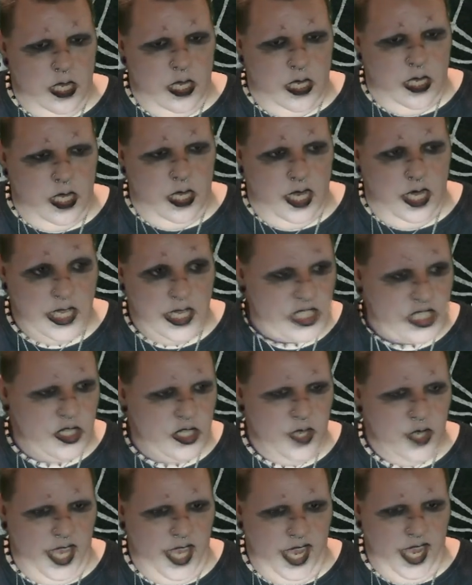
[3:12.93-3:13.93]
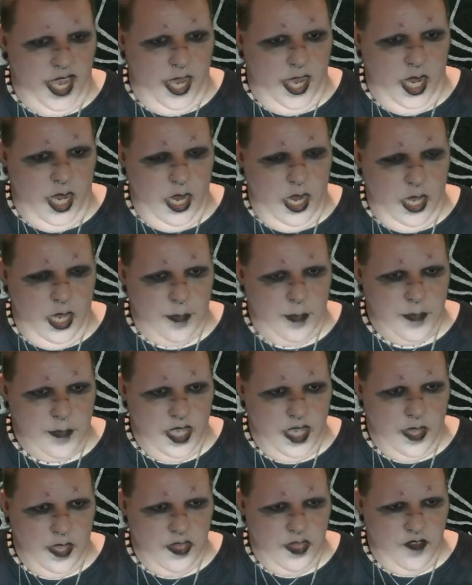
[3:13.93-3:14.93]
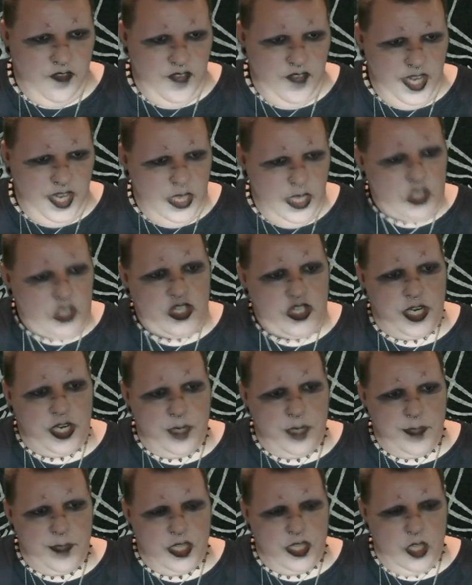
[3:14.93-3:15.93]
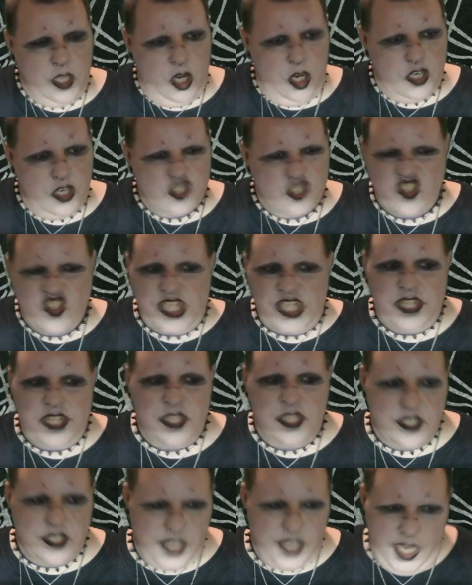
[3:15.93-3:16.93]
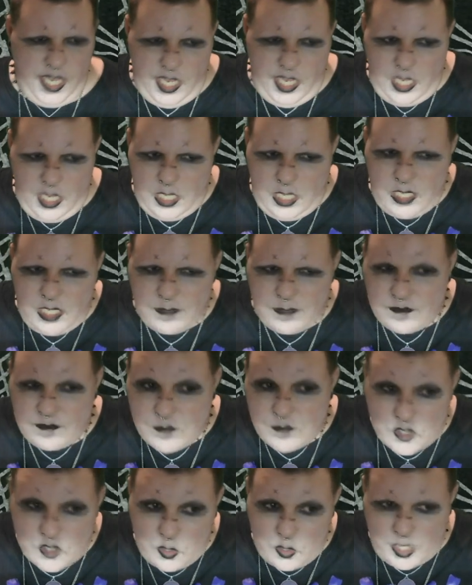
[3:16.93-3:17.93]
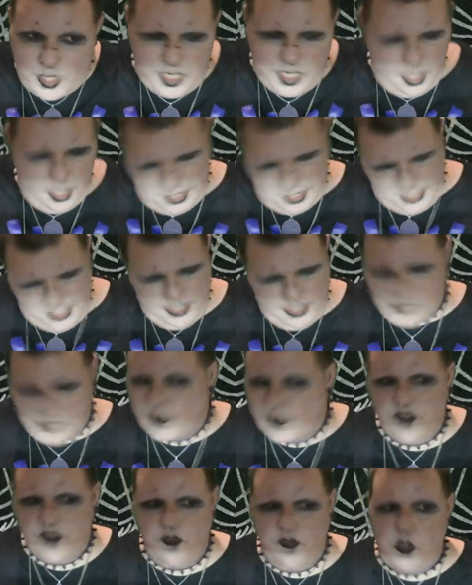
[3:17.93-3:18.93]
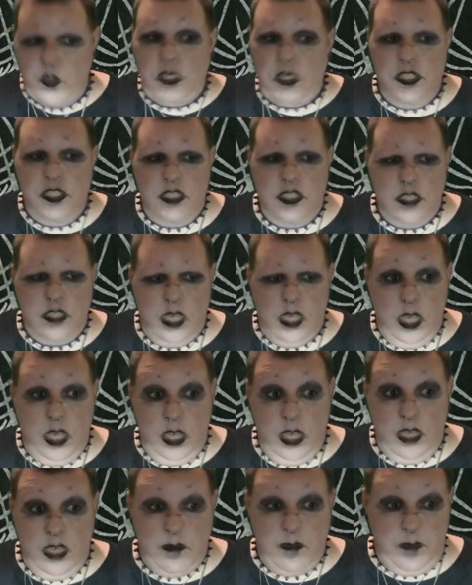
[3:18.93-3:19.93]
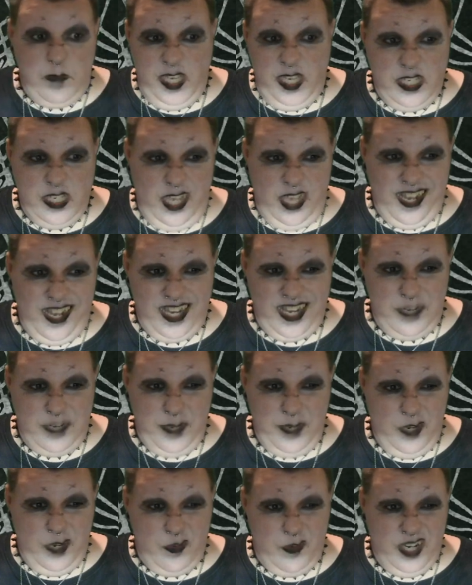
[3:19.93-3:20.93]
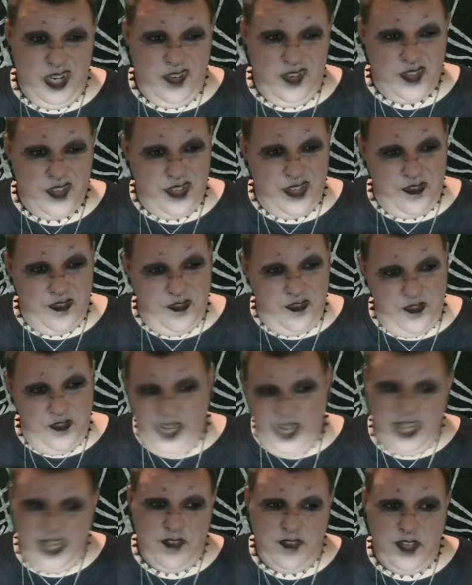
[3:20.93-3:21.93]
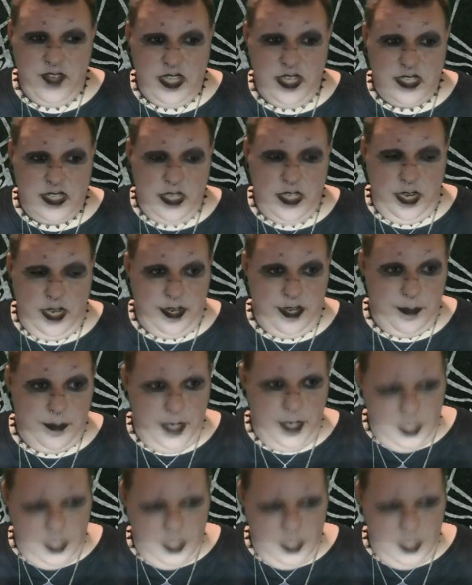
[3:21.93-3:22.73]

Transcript: So yeah, um, the videos are going to be largely the same sort of content as before, just me talking about whatever the fuck I feel like talking about